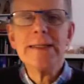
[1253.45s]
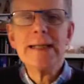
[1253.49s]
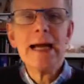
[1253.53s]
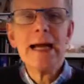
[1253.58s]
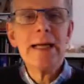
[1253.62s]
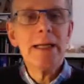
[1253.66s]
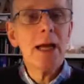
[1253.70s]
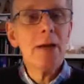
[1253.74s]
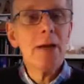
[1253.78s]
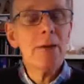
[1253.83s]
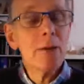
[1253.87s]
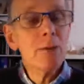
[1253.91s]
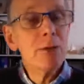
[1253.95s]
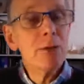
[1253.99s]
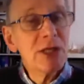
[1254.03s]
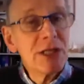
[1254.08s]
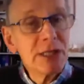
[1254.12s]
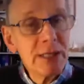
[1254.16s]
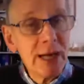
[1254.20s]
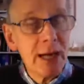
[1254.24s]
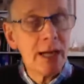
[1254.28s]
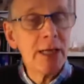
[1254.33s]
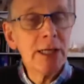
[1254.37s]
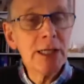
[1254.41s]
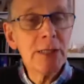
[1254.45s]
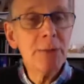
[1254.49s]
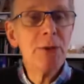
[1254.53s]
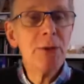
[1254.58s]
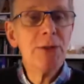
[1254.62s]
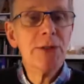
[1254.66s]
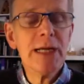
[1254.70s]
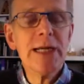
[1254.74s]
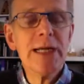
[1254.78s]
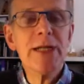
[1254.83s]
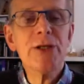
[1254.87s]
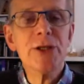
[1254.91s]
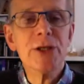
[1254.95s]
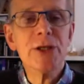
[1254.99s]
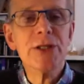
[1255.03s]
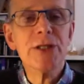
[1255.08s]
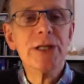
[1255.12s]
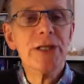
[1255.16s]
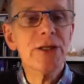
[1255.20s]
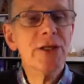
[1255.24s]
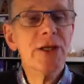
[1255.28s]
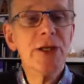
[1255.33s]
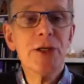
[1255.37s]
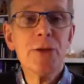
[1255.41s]
And it was tangible dangers.
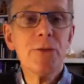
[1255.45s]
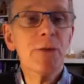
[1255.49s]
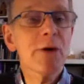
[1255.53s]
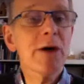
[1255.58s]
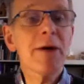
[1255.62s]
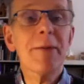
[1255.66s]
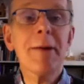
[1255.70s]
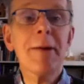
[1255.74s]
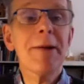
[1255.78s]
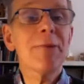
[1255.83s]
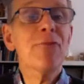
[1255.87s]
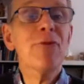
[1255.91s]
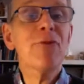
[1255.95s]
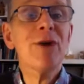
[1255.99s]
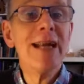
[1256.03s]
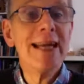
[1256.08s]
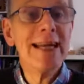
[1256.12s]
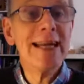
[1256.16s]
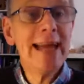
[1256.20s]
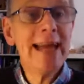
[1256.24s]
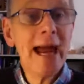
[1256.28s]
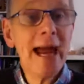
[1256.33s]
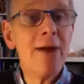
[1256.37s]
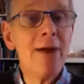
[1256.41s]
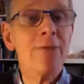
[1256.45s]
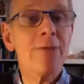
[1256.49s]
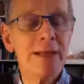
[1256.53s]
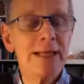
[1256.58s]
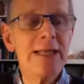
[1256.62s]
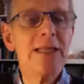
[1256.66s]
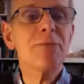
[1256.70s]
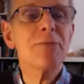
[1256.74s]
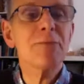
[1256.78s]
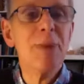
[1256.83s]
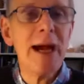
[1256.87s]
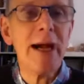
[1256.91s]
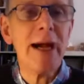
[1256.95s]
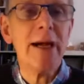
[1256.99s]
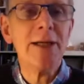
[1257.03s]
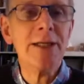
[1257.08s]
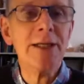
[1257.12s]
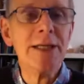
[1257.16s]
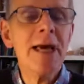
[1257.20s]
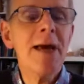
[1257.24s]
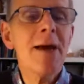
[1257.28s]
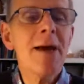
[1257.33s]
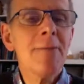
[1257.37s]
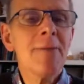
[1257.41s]
And so you want to be really careful of these
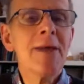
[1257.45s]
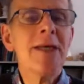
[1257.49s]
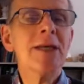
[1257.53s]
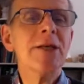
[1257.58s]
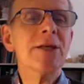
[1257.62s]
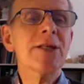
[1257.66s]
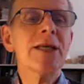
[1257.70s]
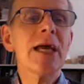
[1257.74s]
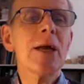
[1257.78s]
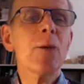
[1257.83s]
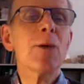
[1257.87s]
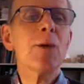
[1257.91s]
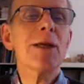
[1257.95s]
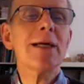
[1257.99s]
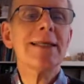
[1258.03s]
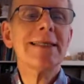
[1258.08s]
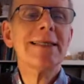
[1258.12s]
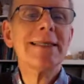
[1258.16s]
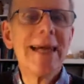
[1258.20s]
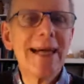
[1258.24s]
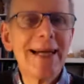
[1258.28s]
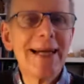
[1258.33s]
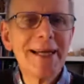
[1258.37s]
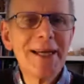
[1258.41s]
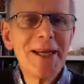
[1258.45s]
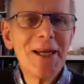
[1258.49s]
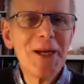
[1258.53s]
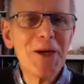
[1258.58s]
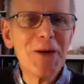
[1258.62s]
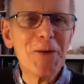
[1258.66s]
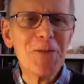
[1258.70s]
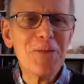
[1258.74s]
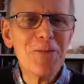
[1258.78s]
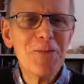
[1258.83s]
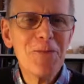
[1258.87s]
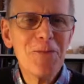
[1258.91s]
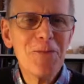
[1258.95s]
bears because they will attack you.